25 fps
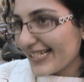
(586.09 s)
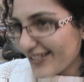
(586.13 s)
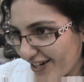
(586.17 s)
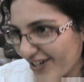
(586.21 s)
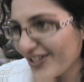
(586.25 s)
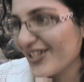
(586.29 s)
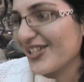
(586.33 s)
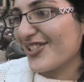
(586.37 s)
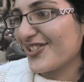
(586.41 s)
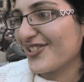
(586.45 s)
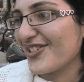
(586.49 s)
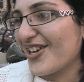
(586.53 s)
it's
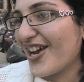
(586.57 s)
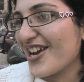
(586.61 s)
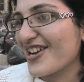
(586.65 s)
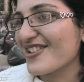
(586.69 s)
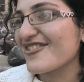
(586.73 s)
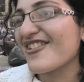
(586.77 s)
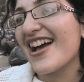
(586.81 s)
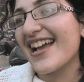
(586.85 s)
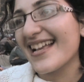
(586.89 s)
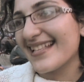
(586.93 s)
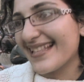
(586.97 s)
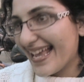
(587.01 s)
gonna
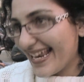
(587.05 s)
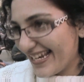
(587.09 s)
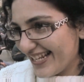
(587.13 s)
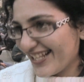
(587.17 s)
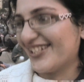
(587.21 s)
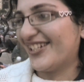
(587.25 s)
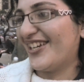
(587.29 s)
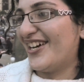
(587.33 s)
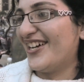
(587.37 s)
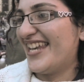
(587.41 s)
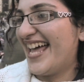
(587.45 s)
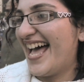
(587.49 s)
strike right and
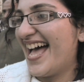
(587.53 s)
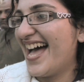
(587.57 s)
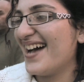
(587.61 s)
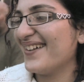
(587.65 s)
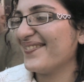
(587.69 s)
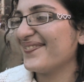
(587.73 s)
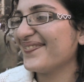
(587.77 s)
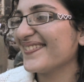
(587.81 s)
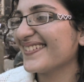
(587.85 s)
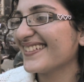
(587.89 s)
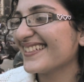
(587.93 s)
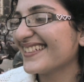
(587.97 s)
it's gonna
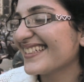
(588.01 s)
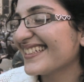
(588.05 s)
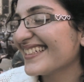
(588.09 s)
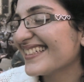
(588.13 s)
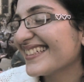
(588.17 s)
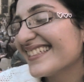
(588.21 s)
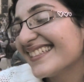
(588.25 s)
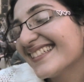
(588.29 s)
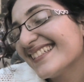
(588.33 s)
happen.